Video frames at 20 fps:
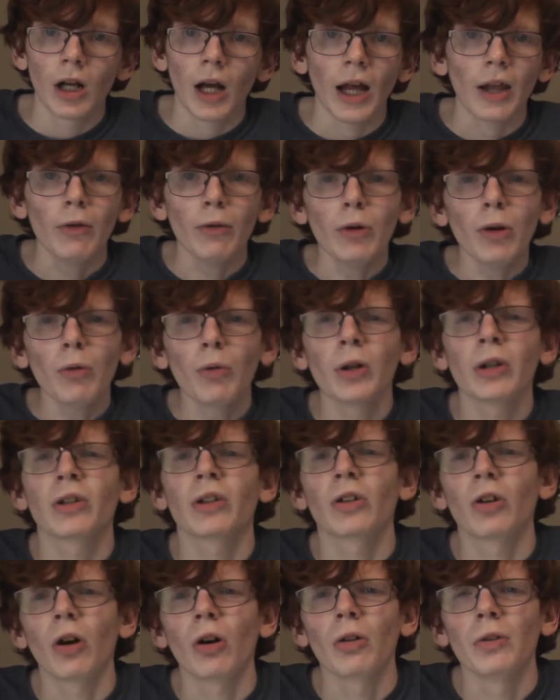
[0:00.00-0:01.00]
I don't know what to
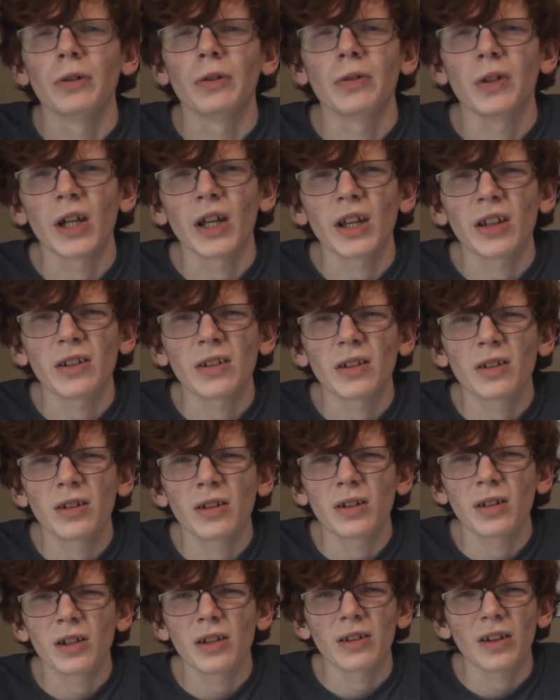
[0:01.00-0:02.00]
call you
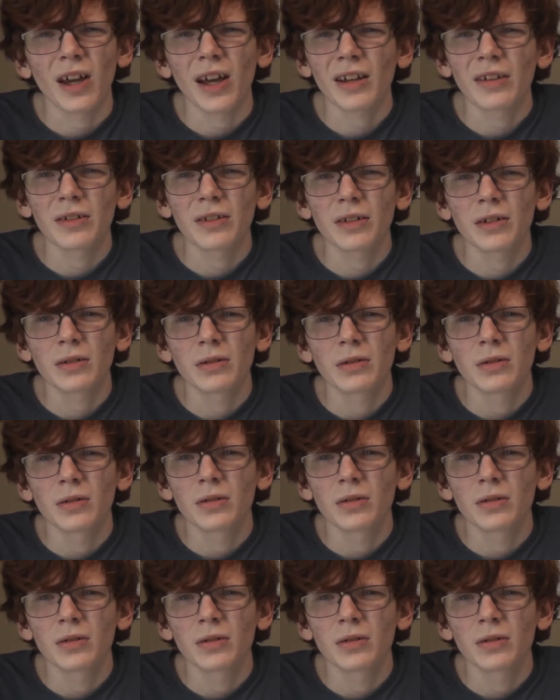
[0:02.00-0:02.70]
guys exactly.